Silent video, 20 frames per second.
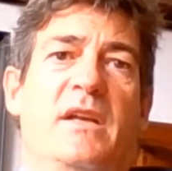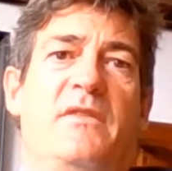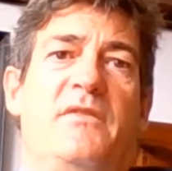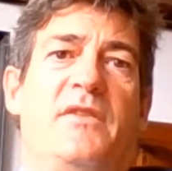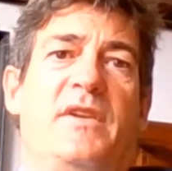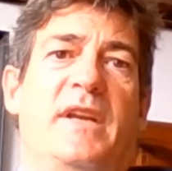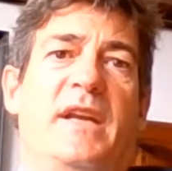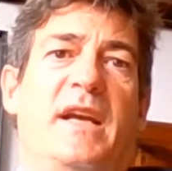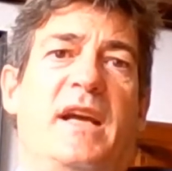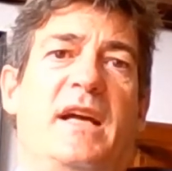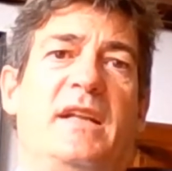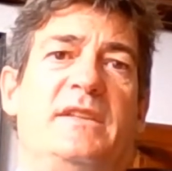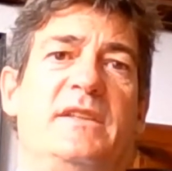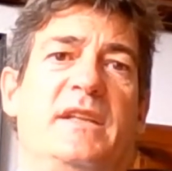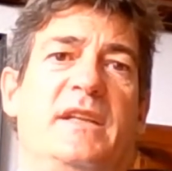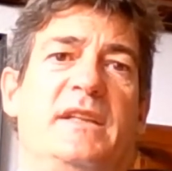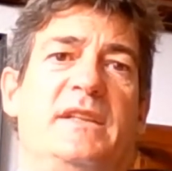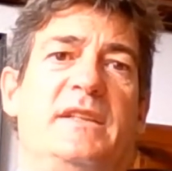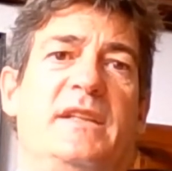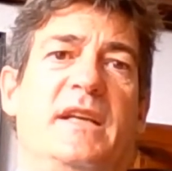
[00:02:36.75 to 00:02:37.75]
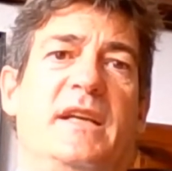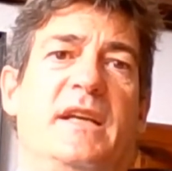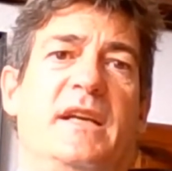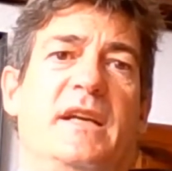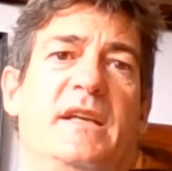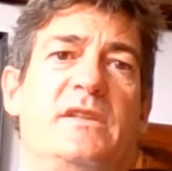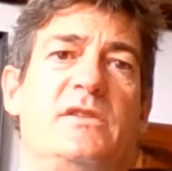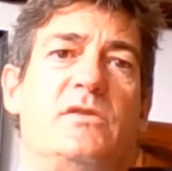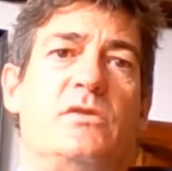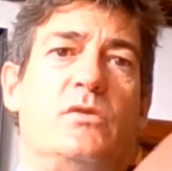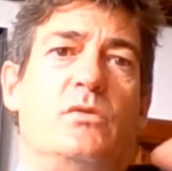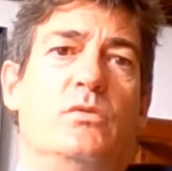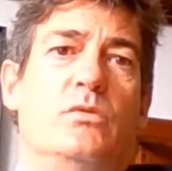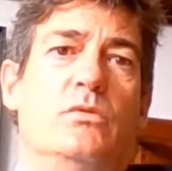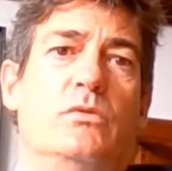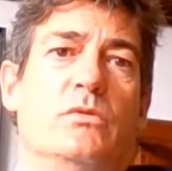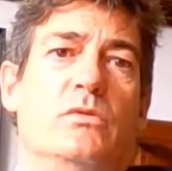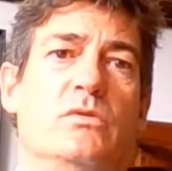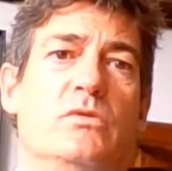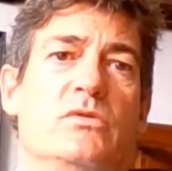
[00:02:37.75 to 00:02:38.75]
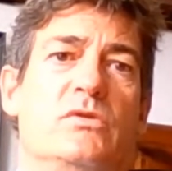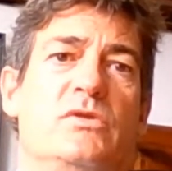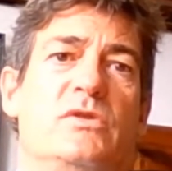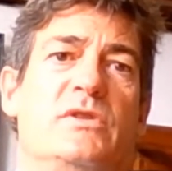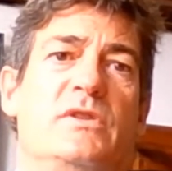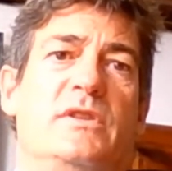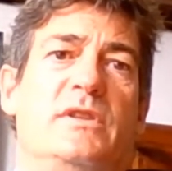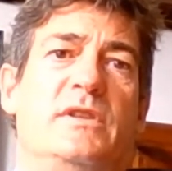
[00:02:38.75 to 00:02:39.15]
300 schools,